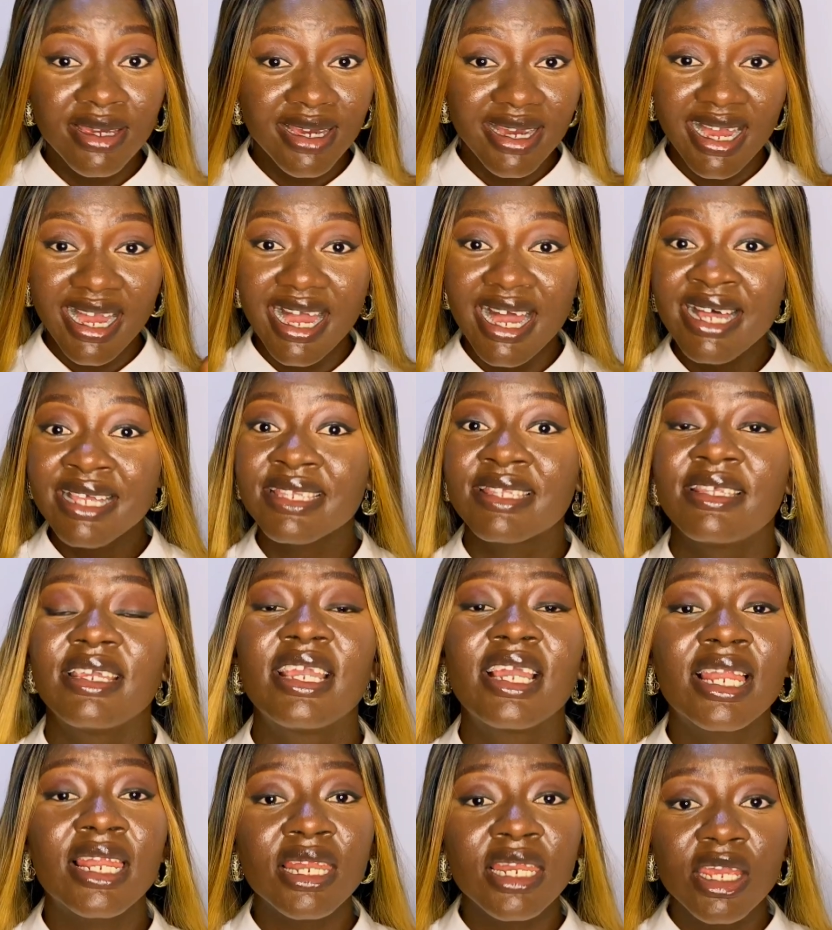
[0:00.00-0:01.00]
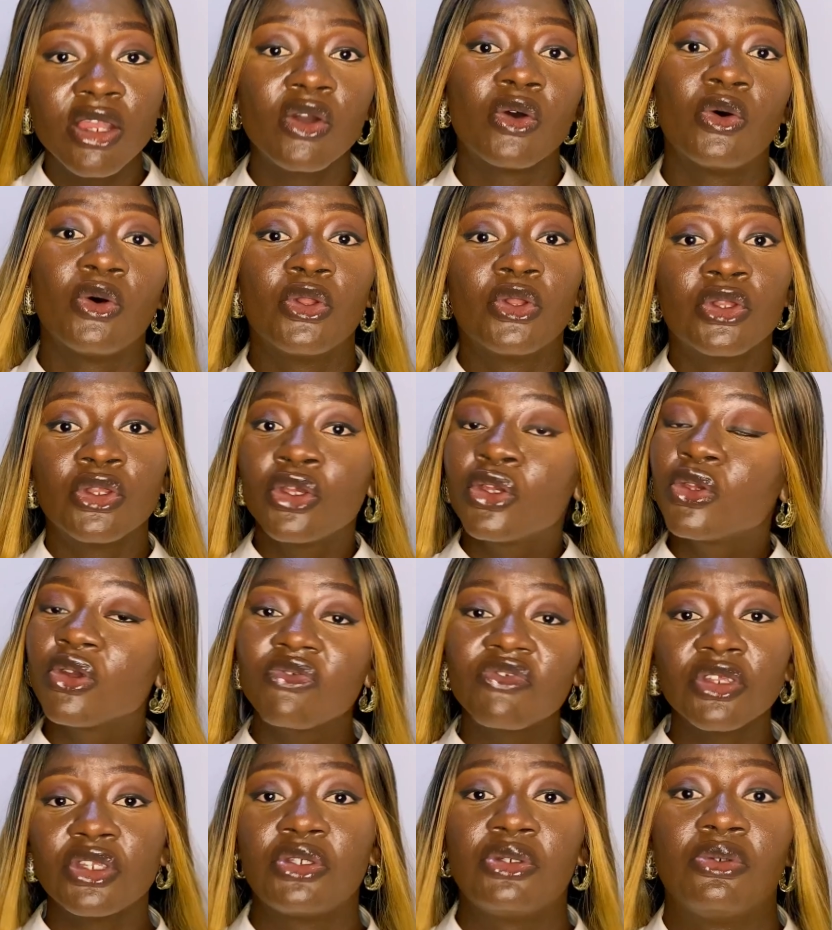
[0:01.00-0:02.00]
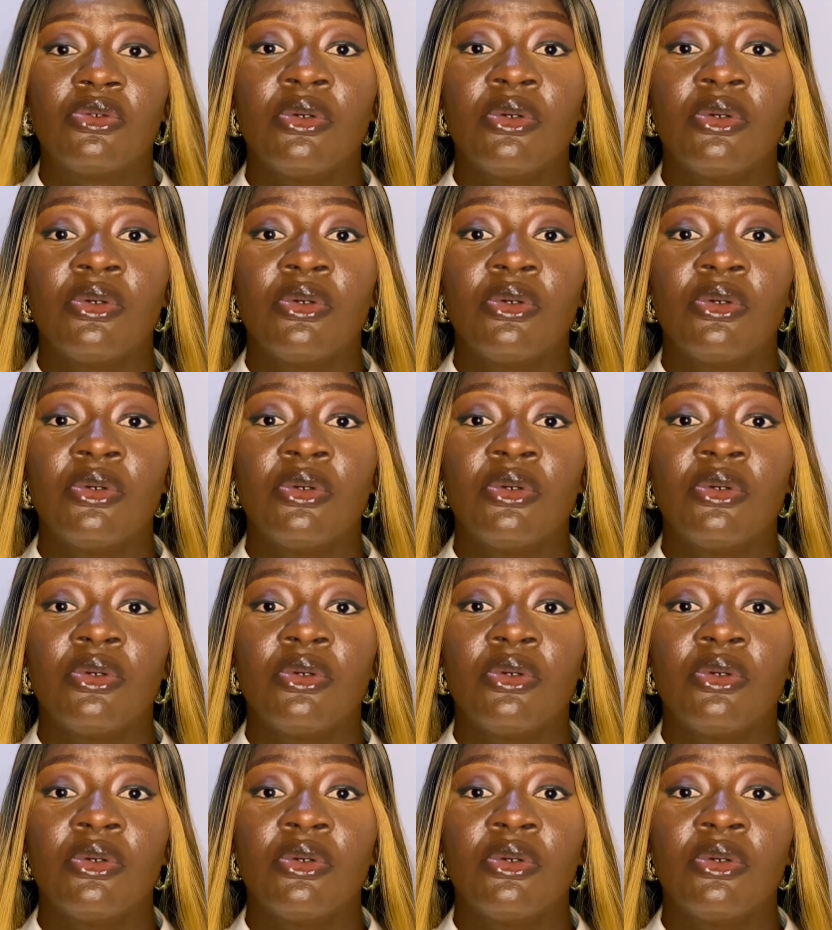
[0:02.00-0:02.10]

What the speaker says: as they click on your video.